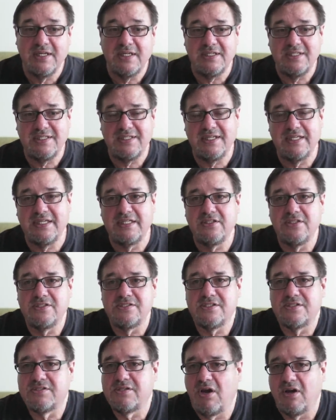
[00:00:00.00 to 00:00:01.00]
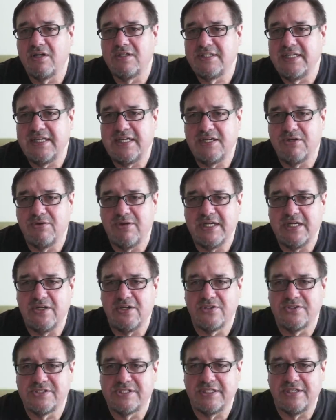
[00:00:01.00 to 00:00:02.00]
Eh, and there's hardly any
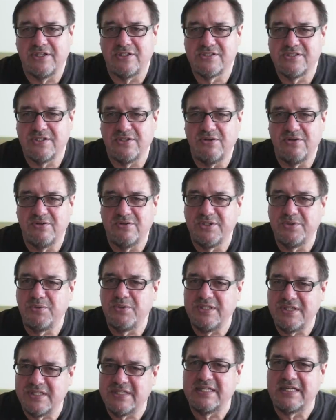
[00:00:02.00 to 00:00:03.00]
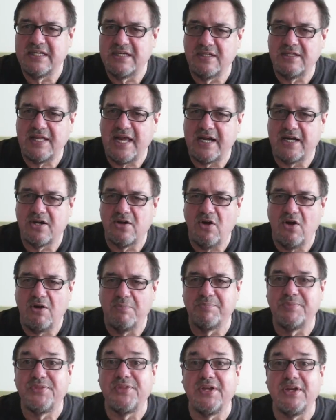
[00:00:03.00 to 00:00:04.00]
gringos here, so you wouldn't think a lot of
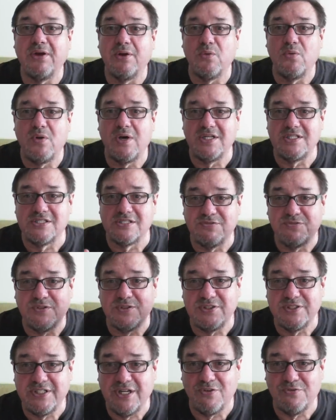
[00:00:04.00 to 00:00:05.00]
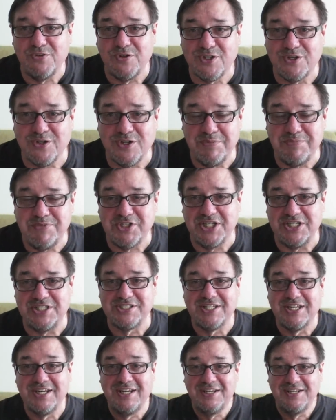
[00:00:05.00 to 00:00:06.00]
cult. There it was, Philadelphia cream cheese.
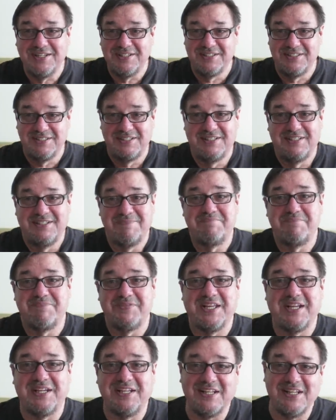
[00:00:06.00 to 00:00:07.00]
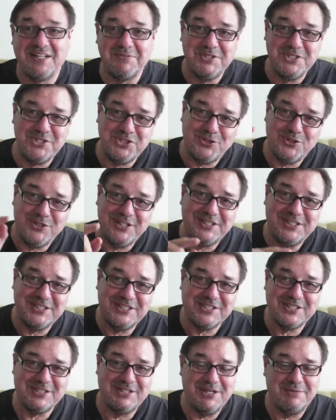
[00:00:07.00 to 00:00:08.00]
let me show you
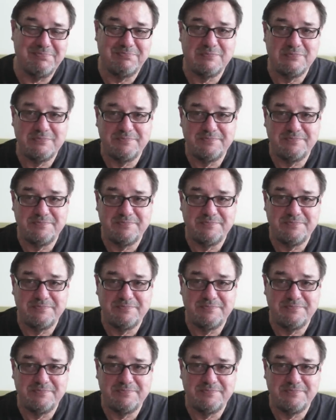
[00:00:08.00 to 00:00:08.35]
this clip.